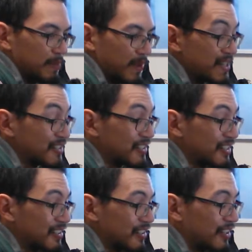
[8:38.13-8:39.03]

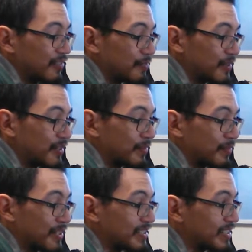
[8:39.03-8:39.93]
Painting, I've been
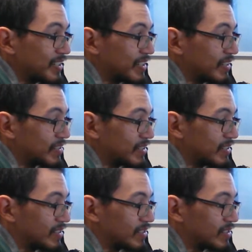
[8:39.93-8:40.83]
painting
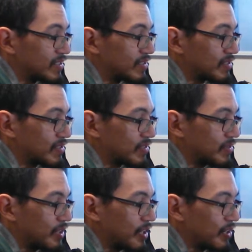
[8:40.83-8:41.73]

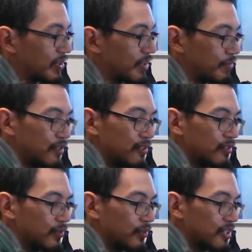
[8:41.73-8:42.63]
since year 11
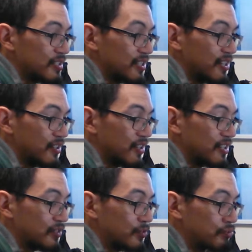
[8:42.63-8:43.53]
or year 10 in high
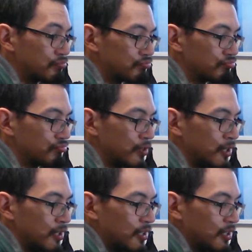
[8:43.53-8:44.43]
school.
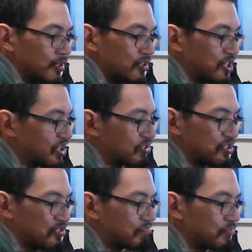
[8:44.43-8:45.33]
Yeah,
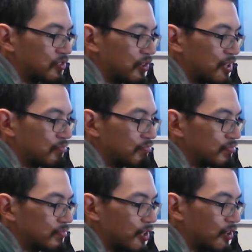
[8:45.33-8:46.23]
just started
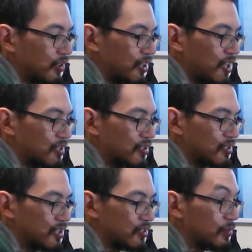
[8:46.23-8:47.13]
art class,
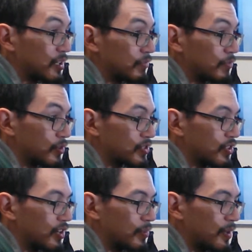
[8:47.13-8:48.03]
and that's where I first
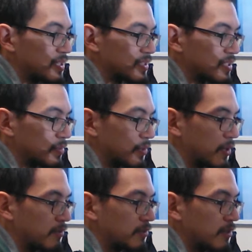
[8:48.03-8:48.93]
started painting. But